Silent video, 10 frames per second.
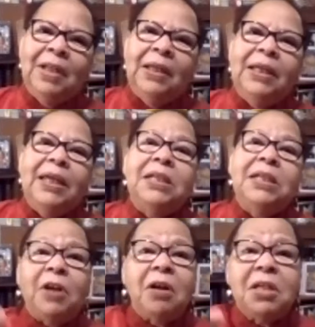it's
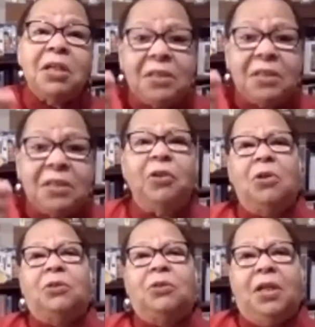very
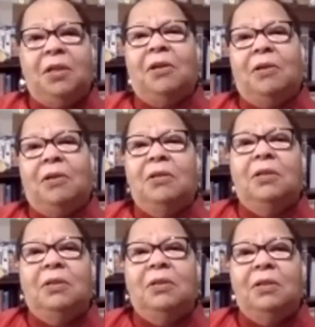difficult here
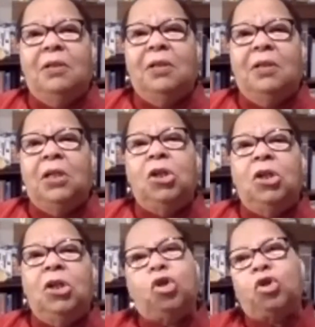
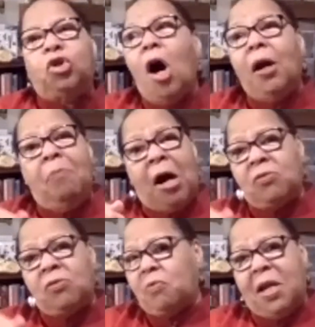to talk about
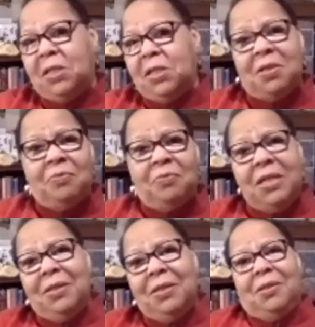race and
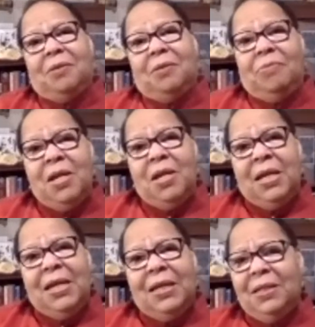racism.
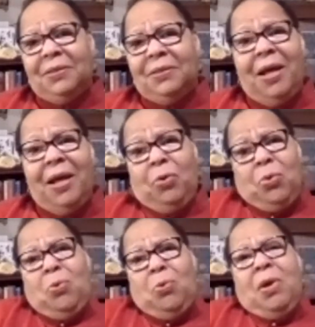It's like,
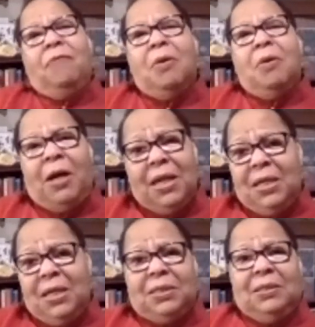ooh, everybody
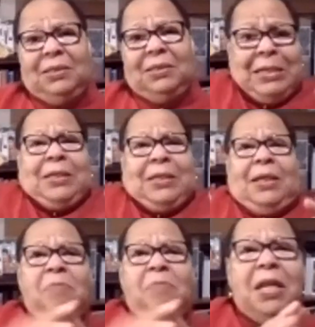gets
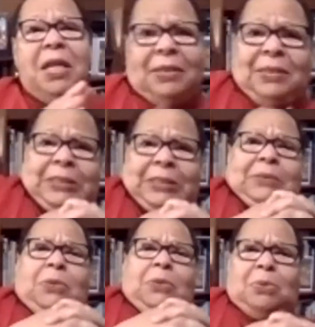immediately,
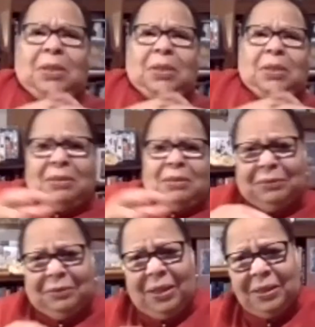ooh,
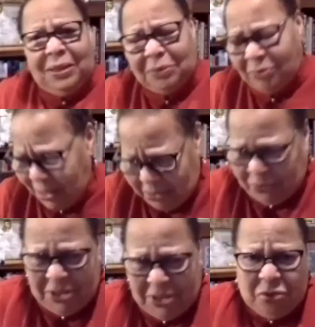I don't
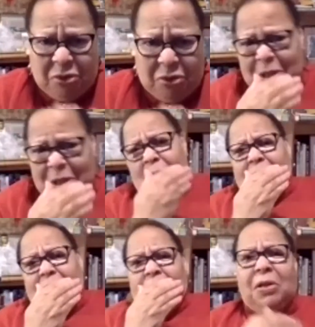think you should be going
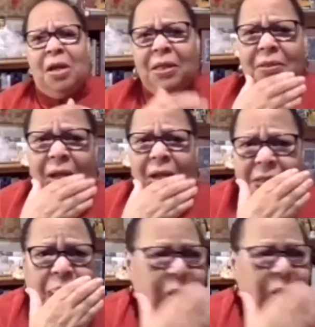there. It's not
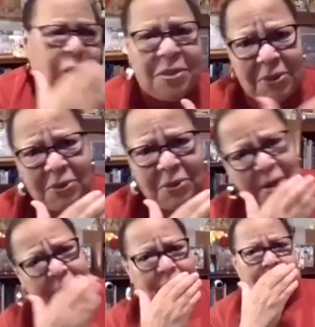in polite
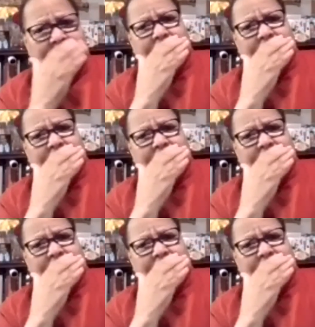society.